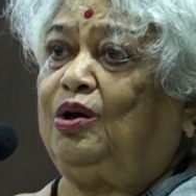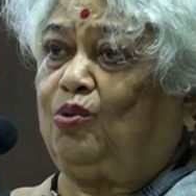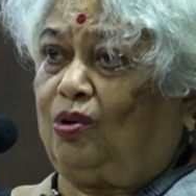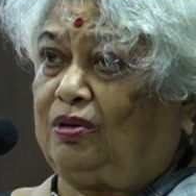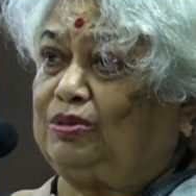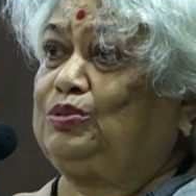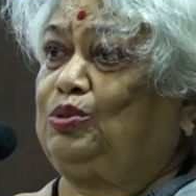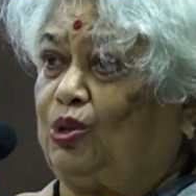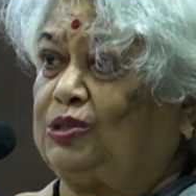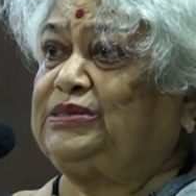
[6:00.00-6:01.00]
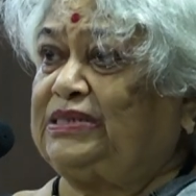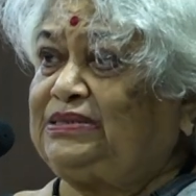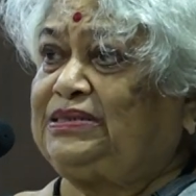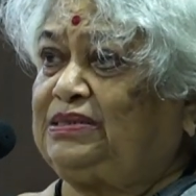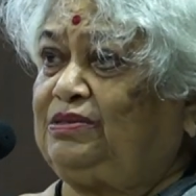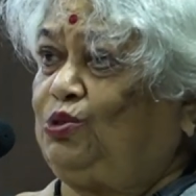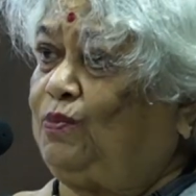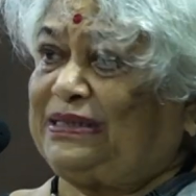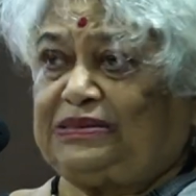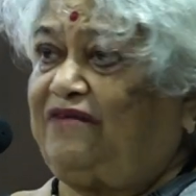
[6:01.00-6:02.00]
courses, you
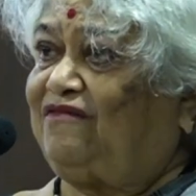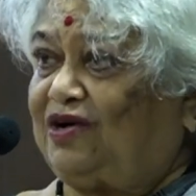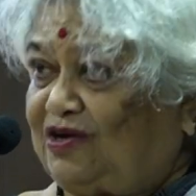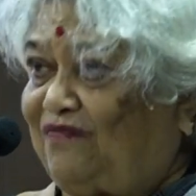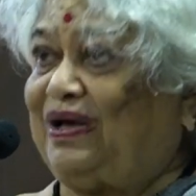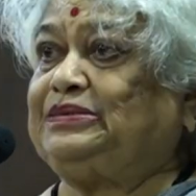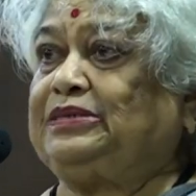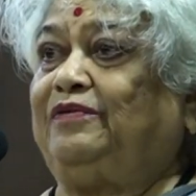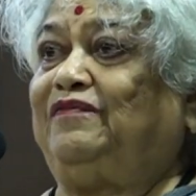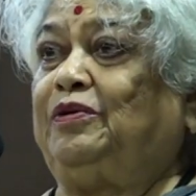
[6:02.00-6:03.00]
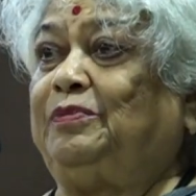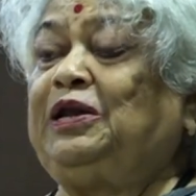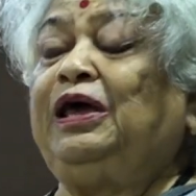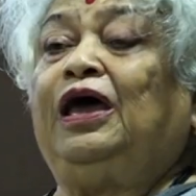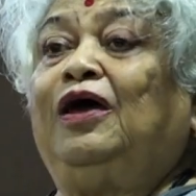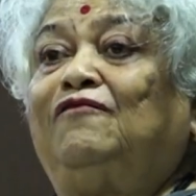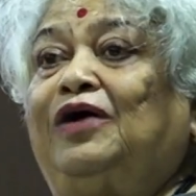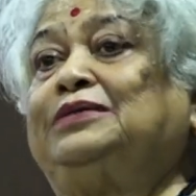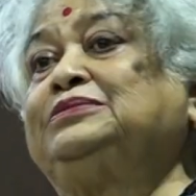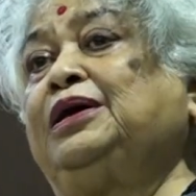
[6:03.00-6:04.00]
must have heard of Bhaskar Varman.
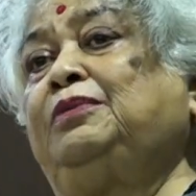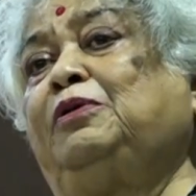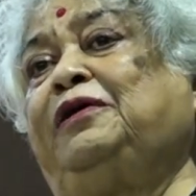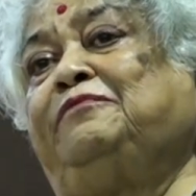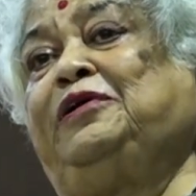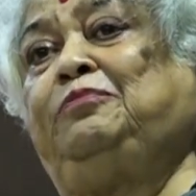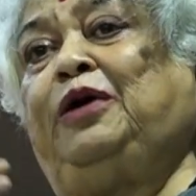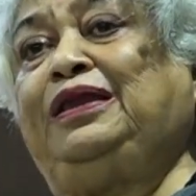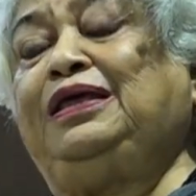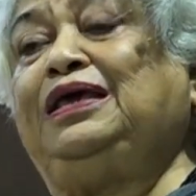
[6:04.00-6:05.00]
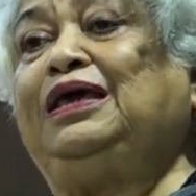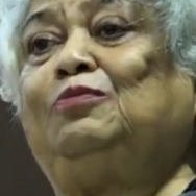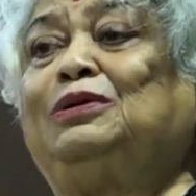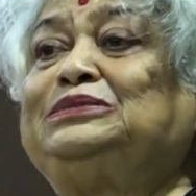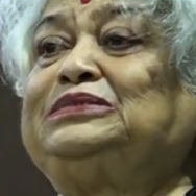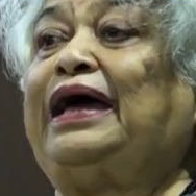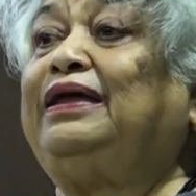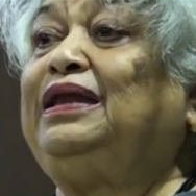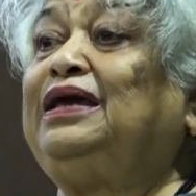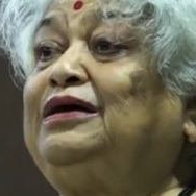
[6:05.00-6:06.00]
Bhaskar Varman, when he was
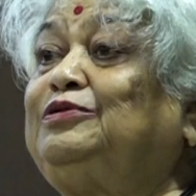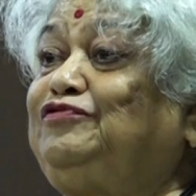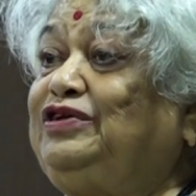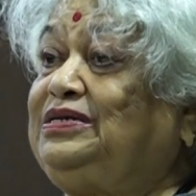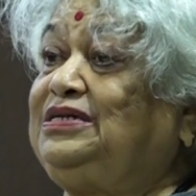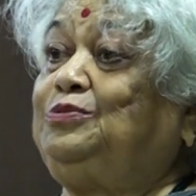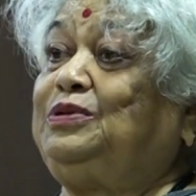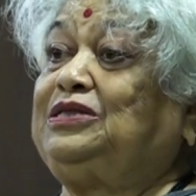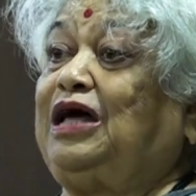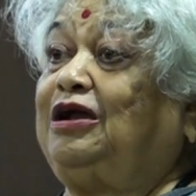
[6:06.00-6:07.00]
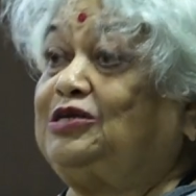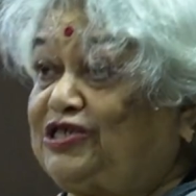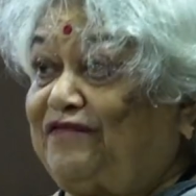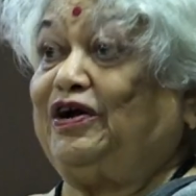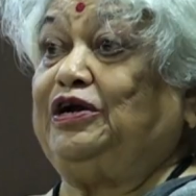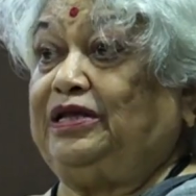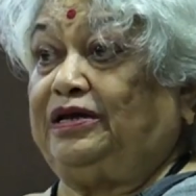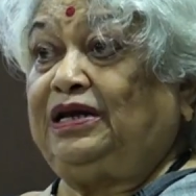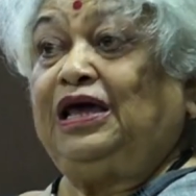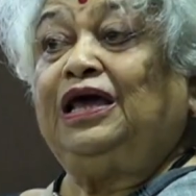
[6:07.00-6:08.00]
signing a treaty with
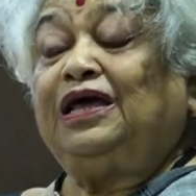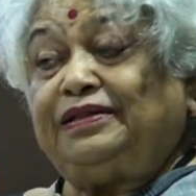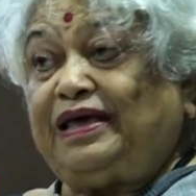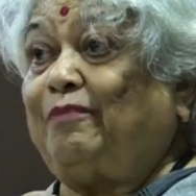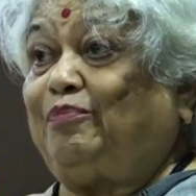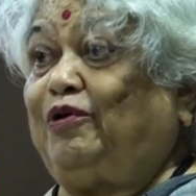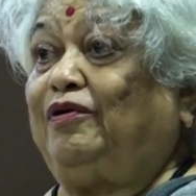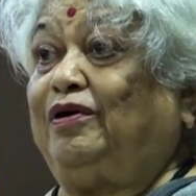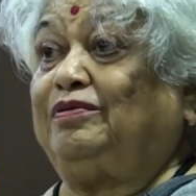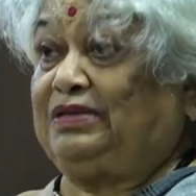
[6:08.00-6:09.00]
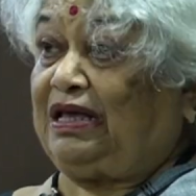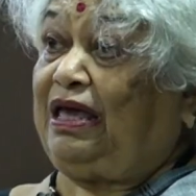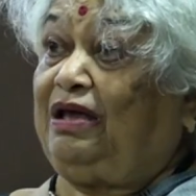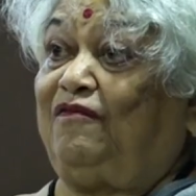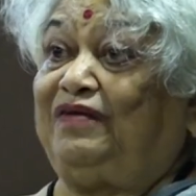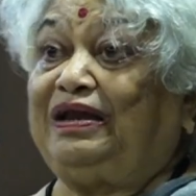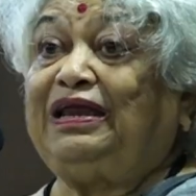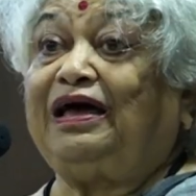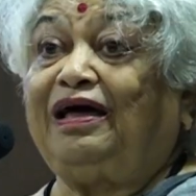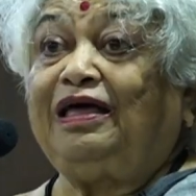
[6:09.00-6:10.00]
Harshavardhan, the emperor, the king of
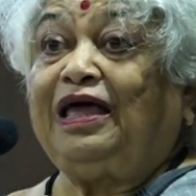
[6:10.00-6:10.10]
India,